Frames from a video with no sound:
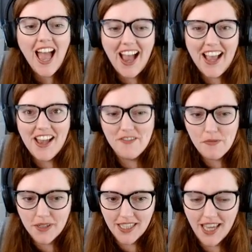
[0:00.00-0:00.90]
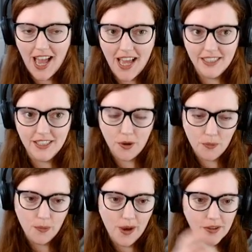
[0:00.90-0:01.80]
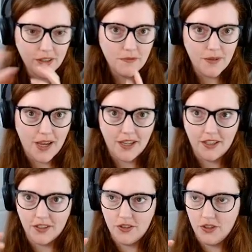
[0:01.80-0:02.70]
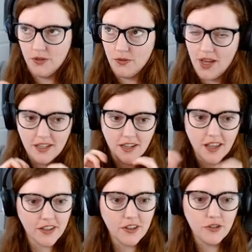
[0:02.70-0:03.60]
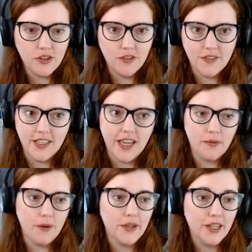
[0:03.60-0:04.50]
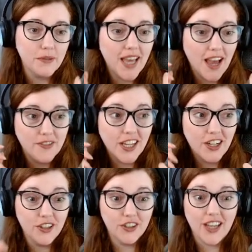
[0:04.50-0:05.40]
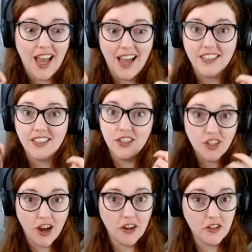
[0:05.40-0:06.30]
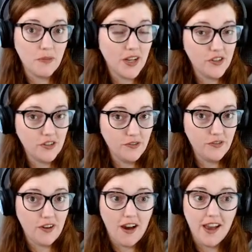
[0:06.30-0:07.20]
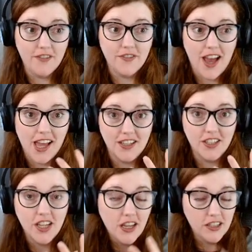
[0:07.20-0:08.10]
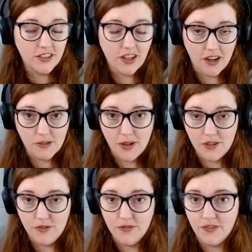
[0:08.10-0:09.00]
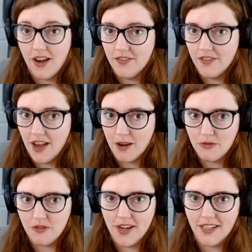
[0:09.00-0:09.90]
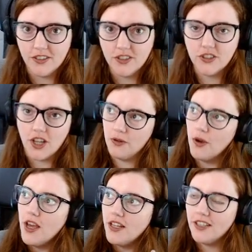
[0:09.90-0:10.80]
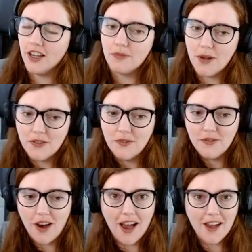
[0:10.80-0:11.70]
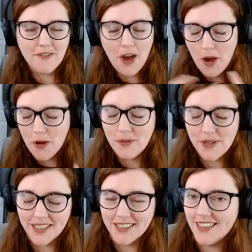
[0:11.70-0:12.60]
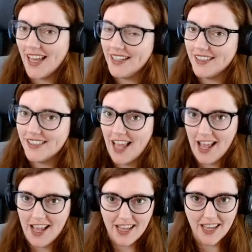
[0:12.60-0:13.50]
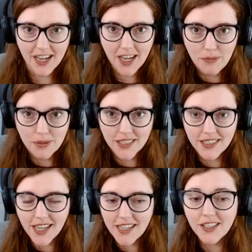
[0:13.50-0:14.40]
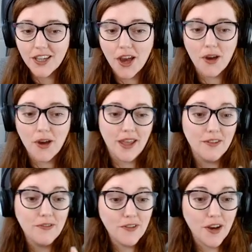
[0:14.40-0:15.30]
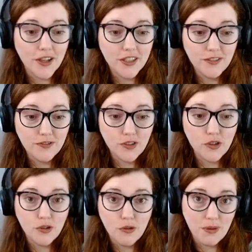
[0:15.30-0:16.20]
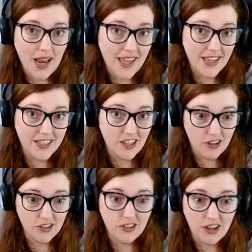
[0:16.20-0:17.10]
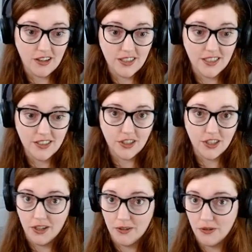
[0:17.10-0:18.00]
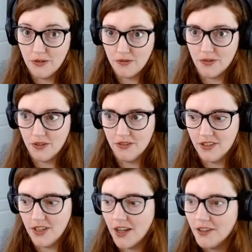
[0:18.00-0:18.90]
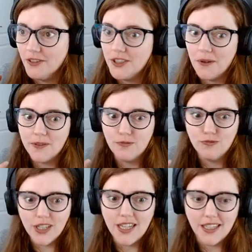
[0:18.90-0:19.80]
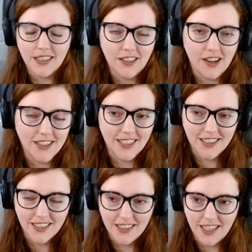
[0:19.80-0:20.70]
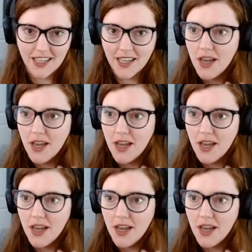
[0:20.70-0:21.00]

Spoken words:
Hi everybody, and welcome back to another YouTube video where we're going to be having a look at Dark Dimension 5 and Dark Dimension 5 upgrades. So Dark Dimension 5 opened its gates a couple of days ago, and the first few players are starting to go through the node. So it's really exciting to see